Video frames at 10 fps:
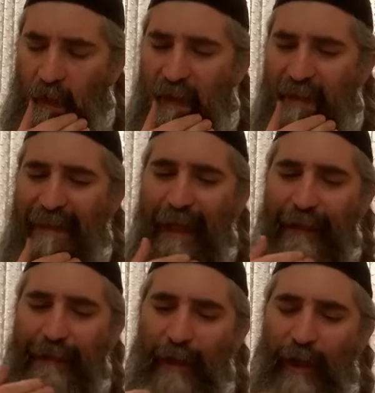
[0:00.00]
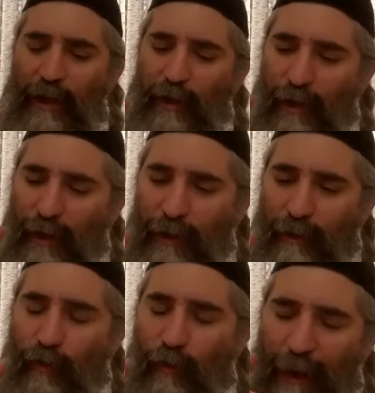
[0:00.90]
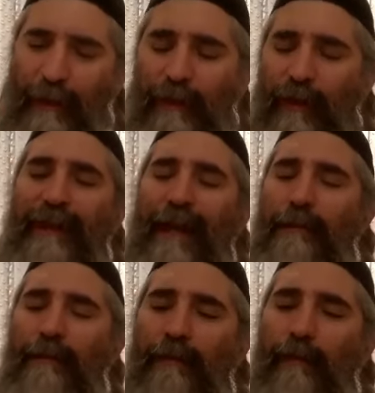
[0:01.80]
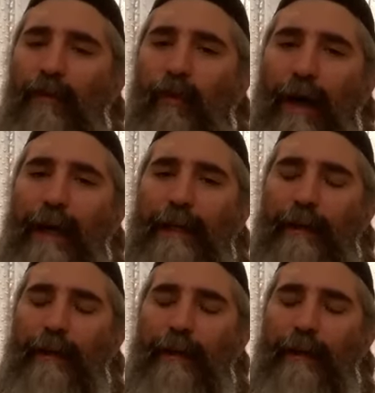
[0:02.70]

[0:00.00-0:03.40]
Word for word: is that the one of the te'amim why